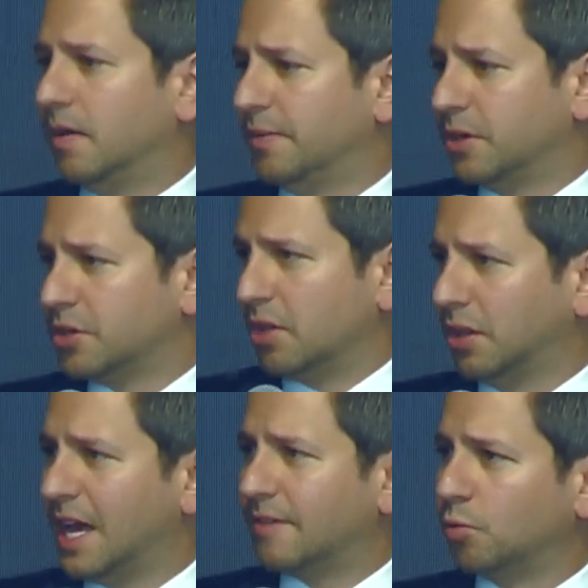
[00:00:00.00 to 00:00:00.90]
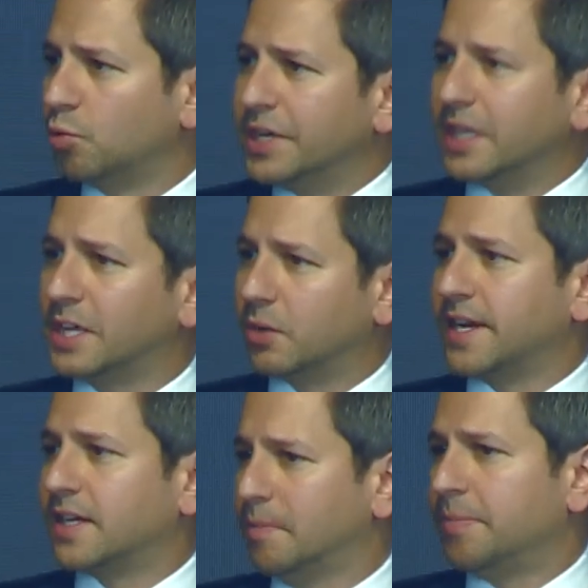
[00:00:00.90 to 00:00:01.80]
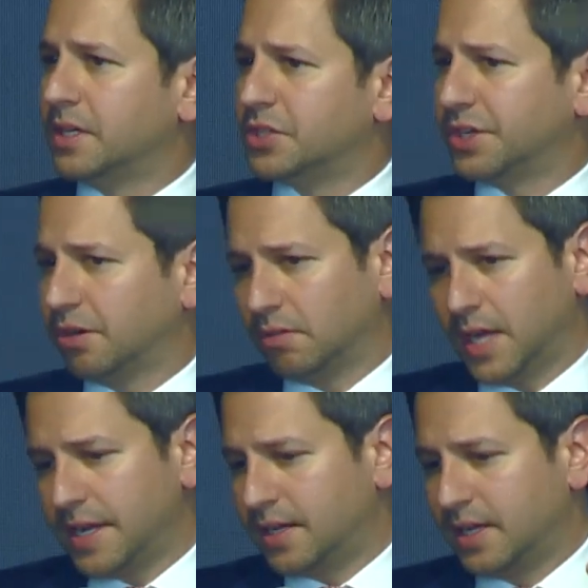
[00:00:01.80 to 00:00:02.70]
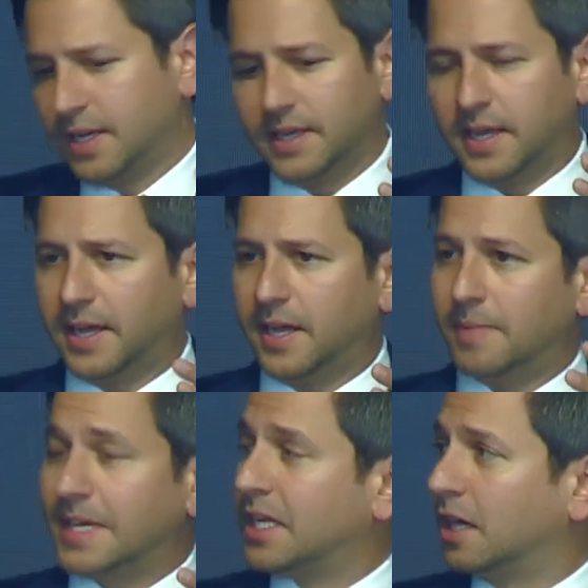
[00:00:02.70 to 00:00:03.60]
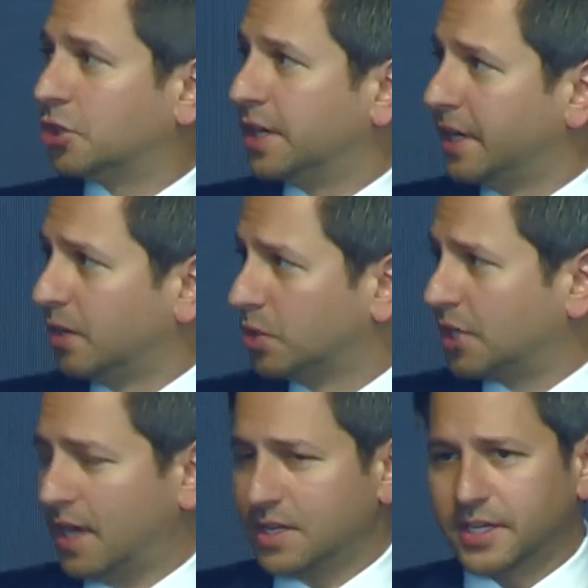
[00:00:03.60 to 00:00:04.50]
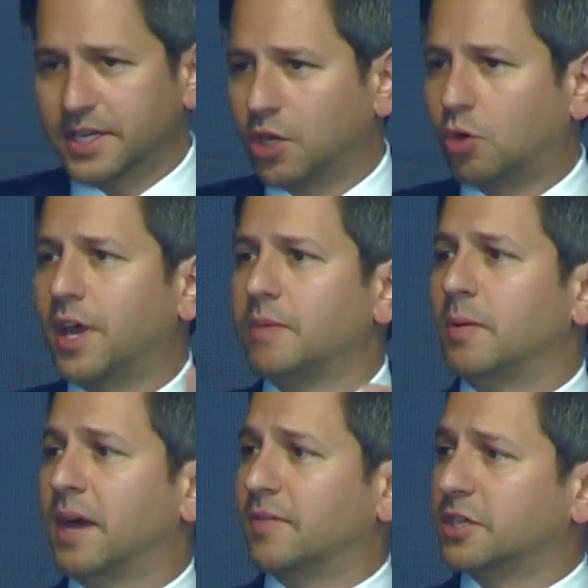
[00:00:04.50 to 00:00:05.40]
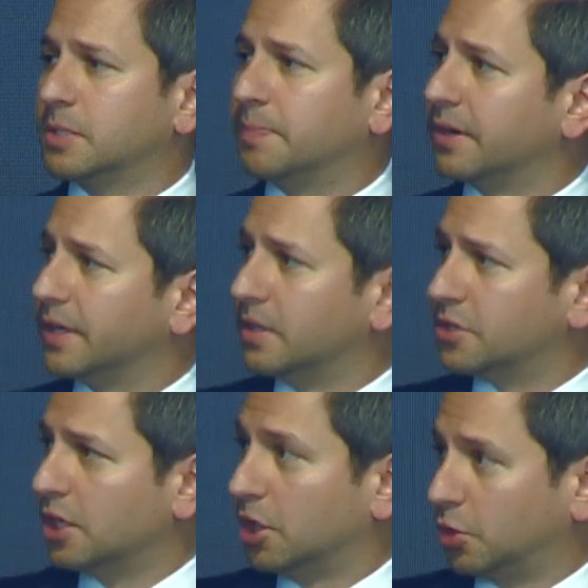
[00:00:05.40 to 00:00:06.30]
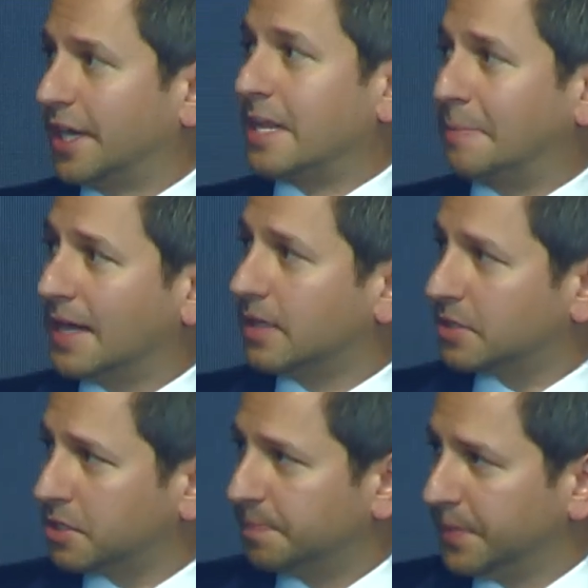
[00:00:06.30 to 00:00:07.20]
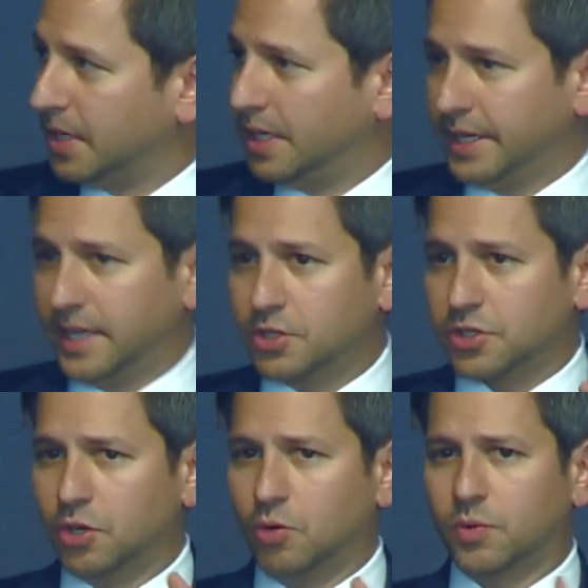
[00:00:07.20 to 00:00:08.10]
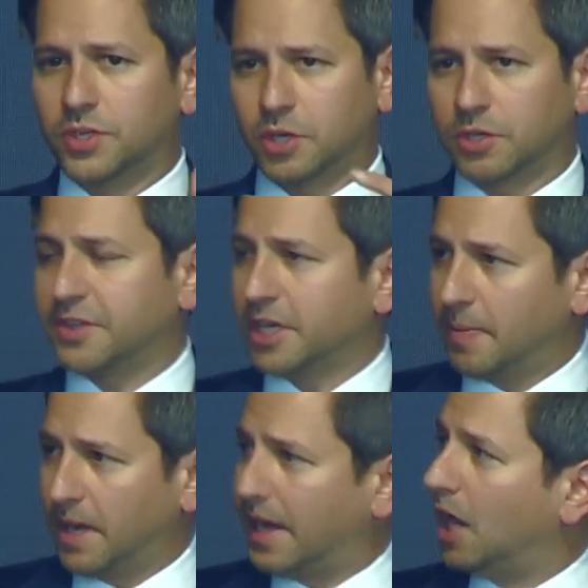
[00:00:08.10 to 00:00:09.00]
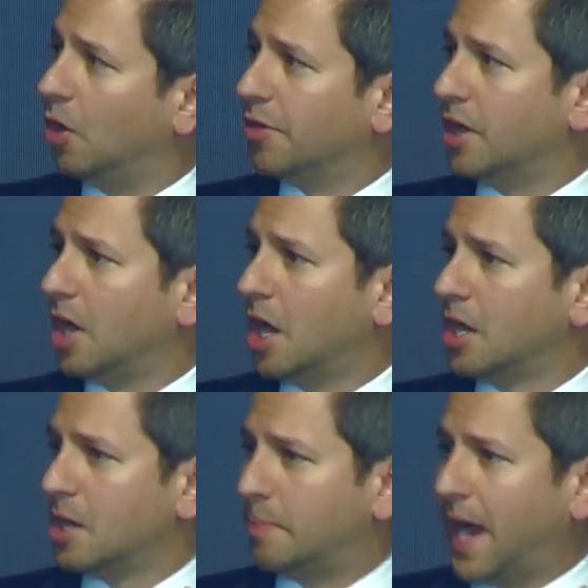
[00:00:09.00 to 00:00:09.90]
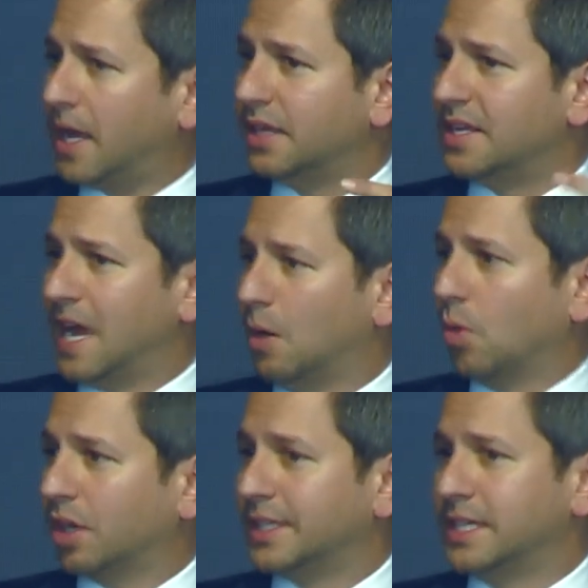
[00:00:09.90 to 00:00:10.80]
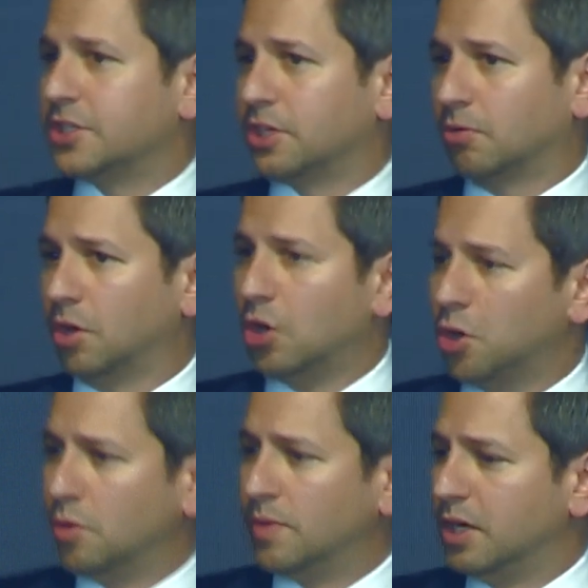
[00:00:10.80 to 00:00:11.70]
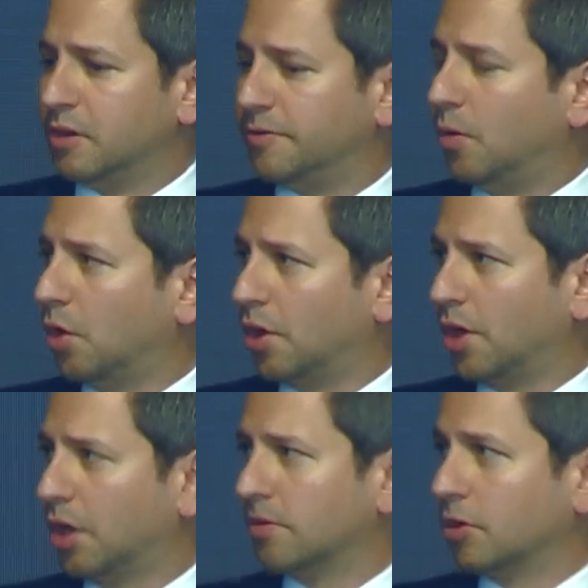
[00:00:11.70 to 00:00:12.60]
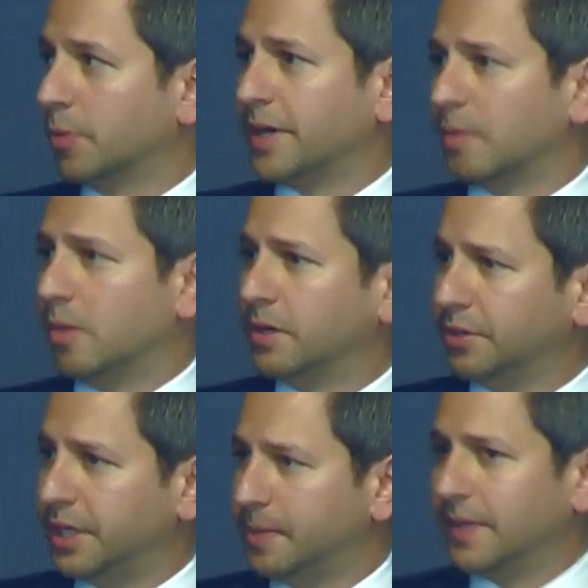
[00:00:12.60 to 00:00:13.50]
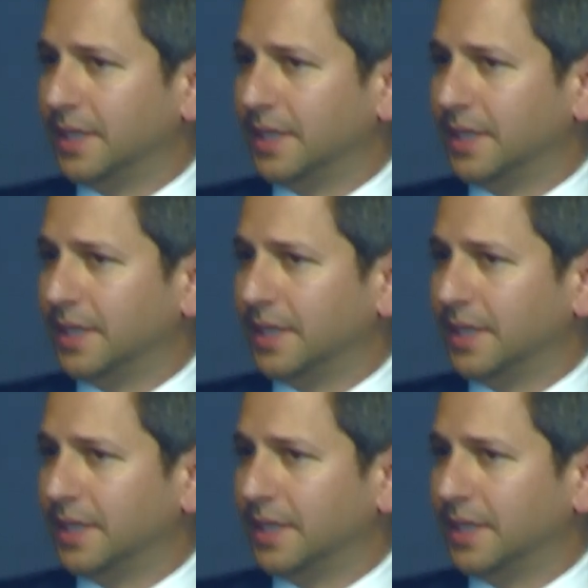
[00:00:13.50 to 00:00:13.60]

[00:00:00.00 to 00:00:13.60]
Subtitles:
there's a lot of really great companies here like Etihad Training, which has an incredible amount of experience training pilots. And so when we start to think about how the pilot network needs to grow for urban air mobility,